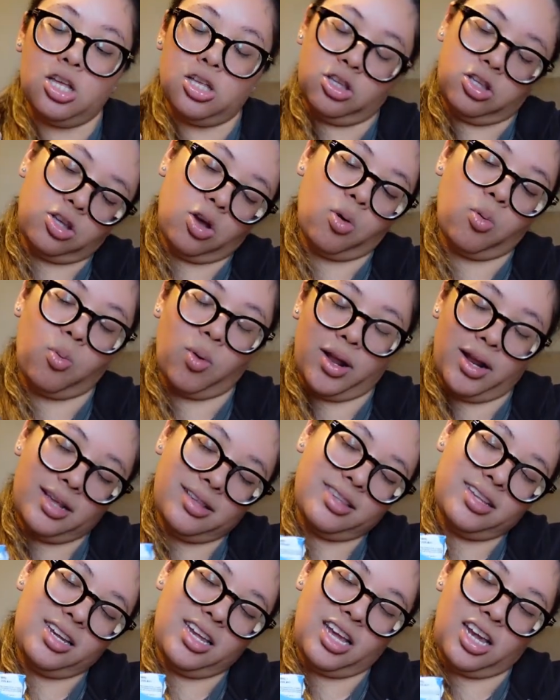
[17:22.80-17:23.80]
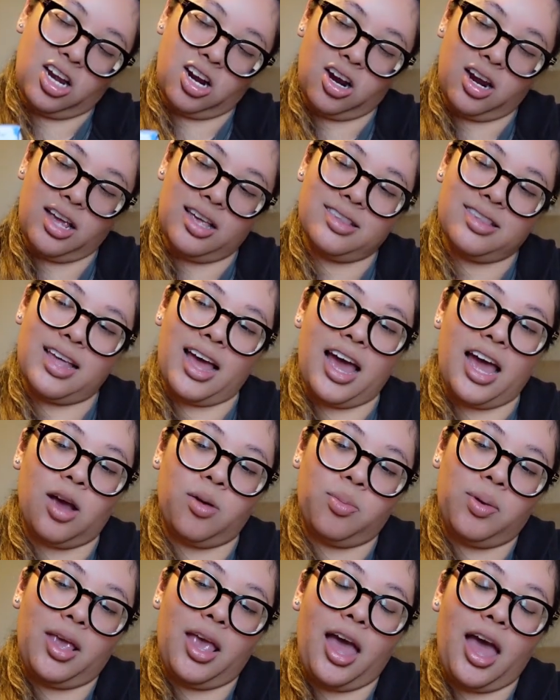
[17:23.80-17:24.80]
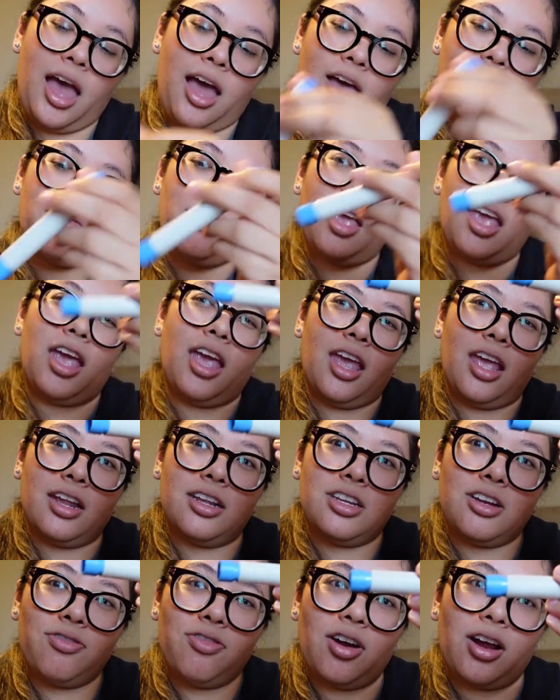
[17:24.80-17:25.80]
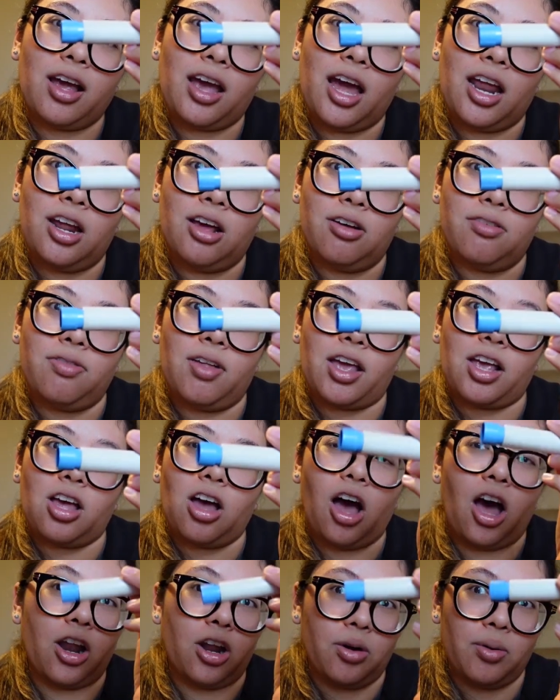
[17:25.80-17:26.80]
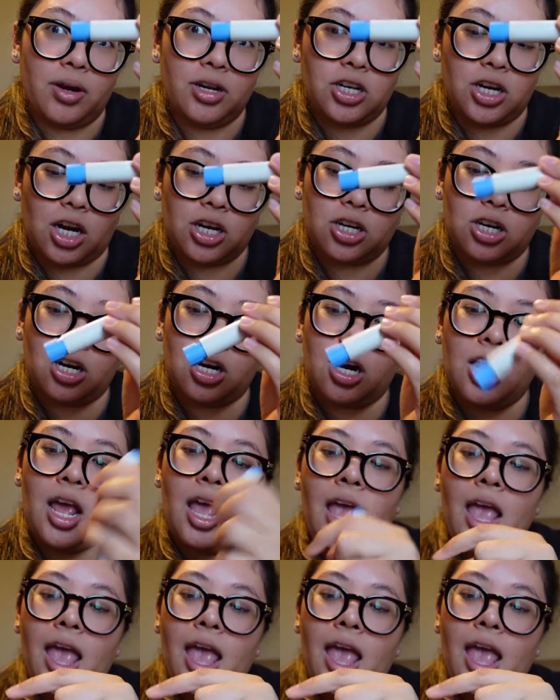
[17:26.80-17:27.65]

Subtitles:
So what is in here is that we have a different kind of like auto injector,